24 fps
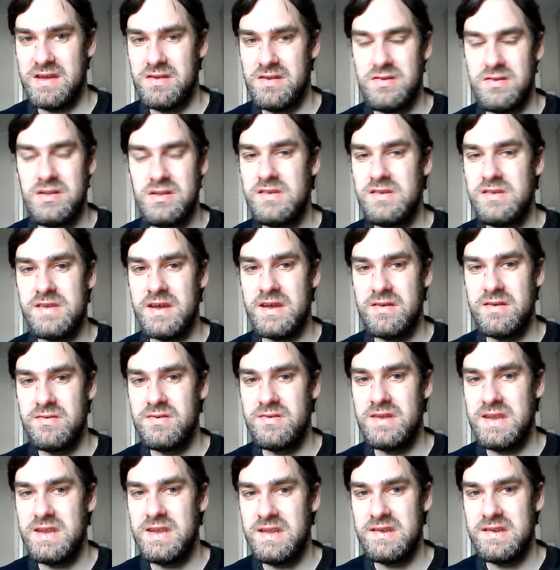You don't
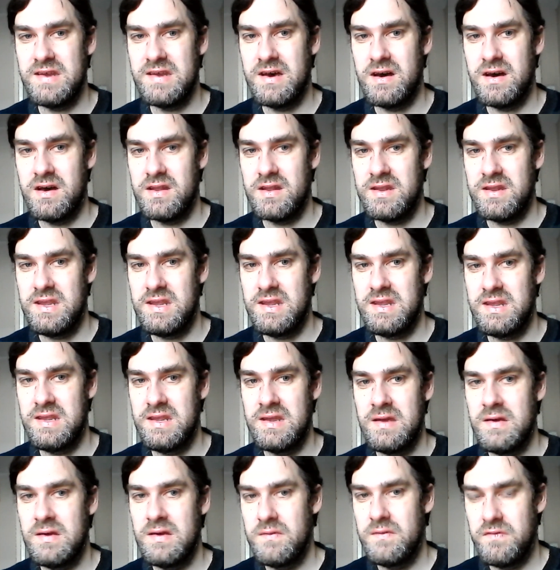need Arnie
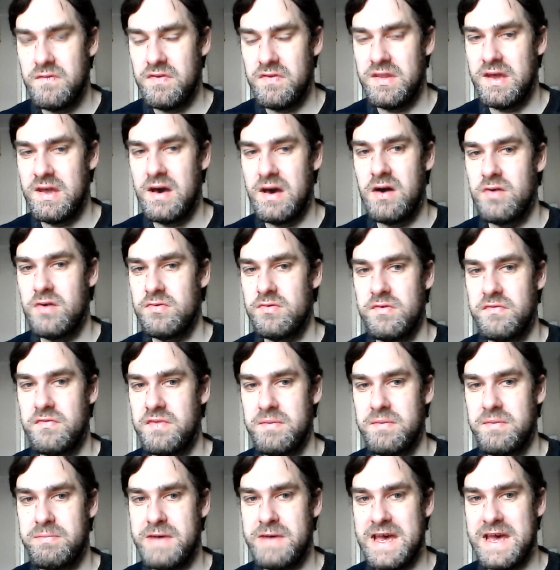for the whole of
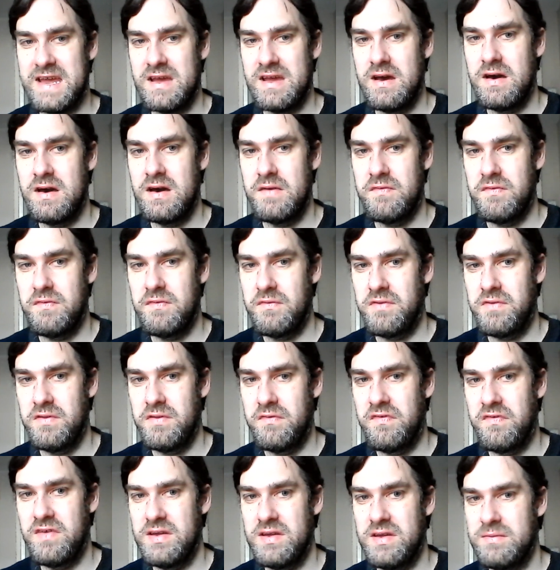the back half of the
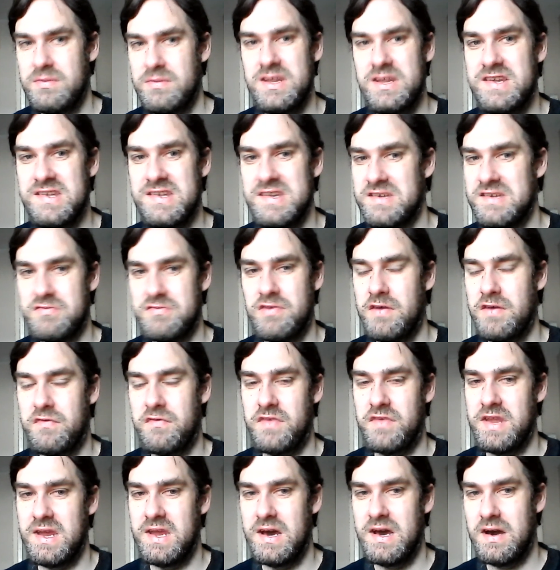film. This is
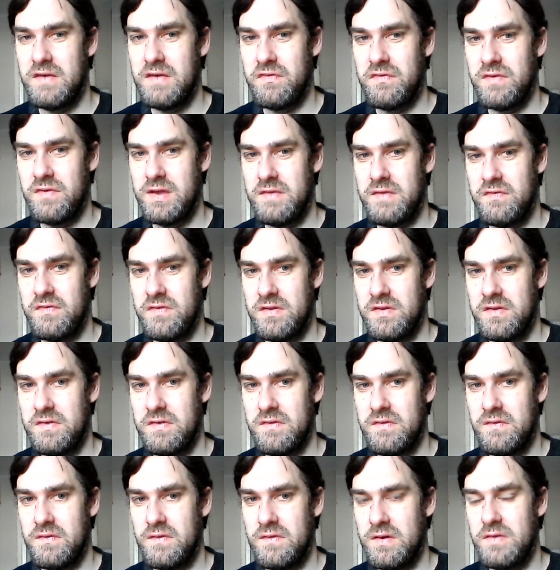roughly halfway
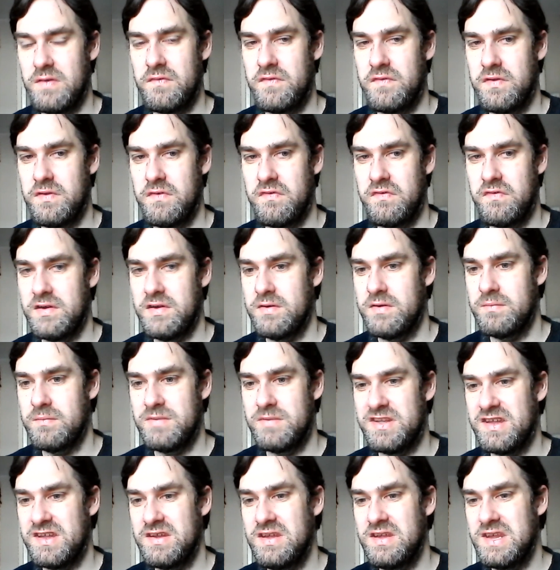of the film.
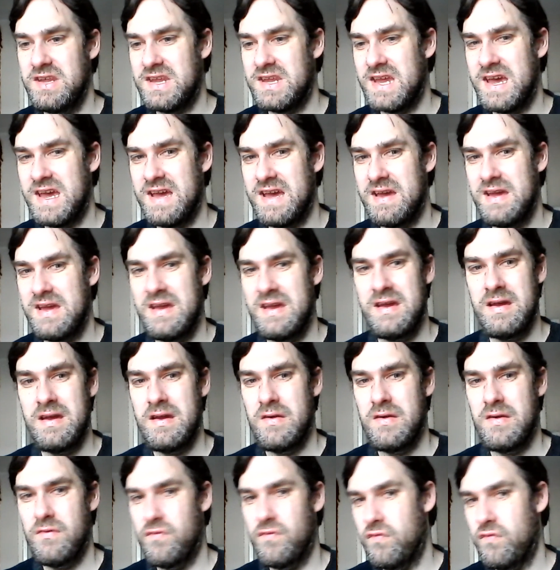So you get
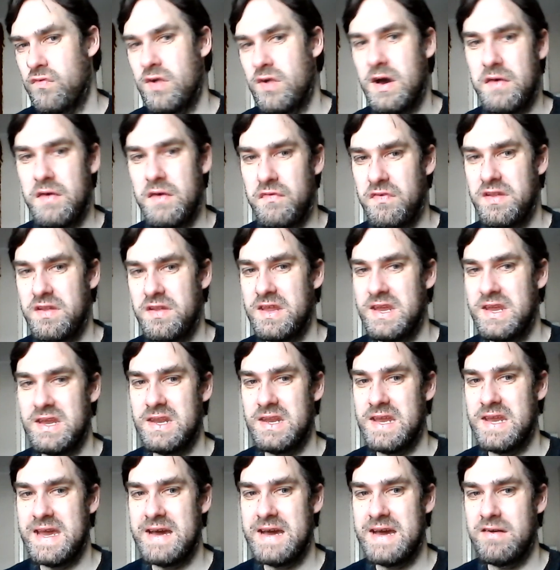roughly
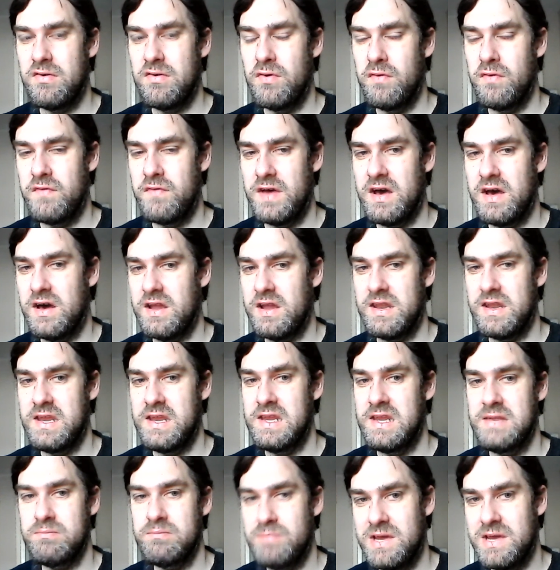an hour of
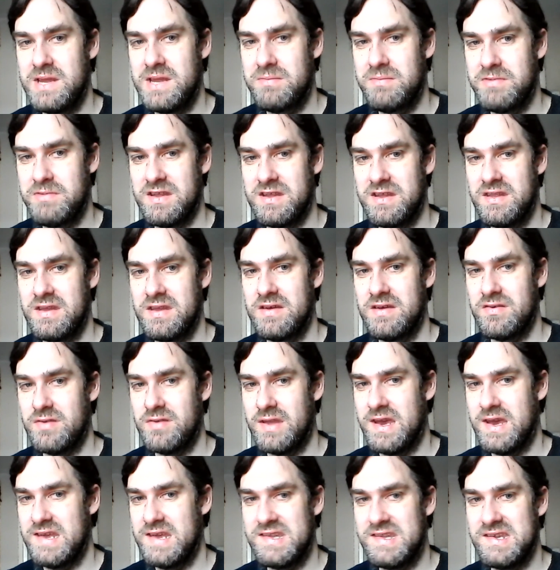Arnie, maybe a little
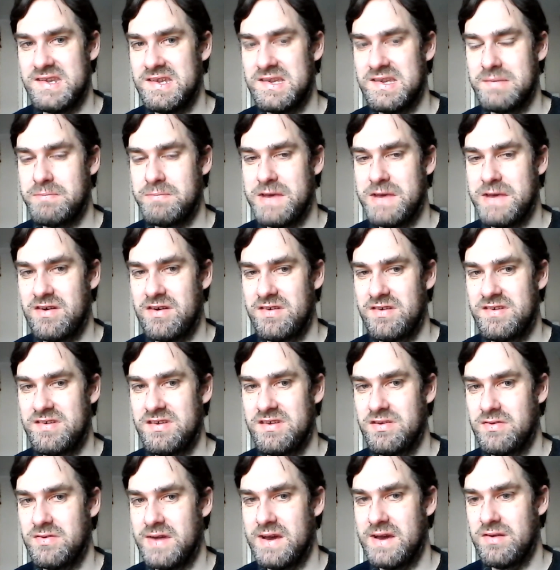less. It's about a
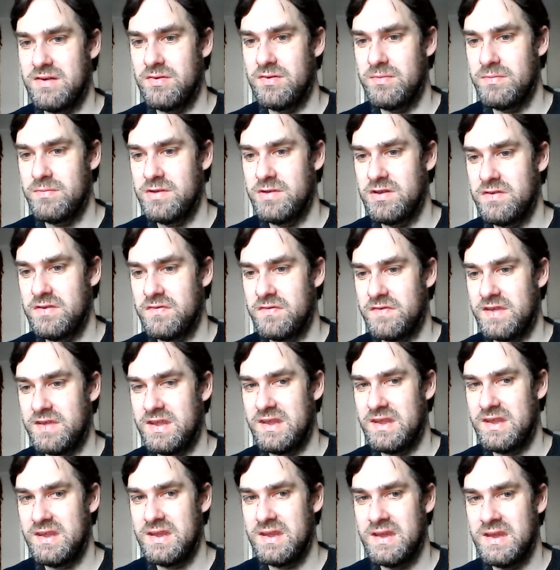2-hour
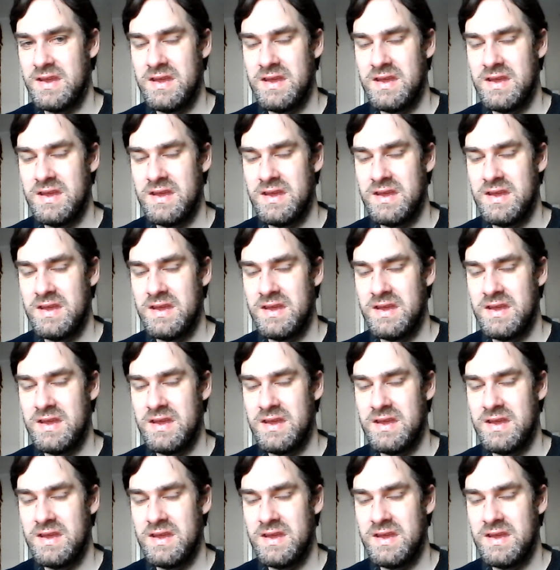movie.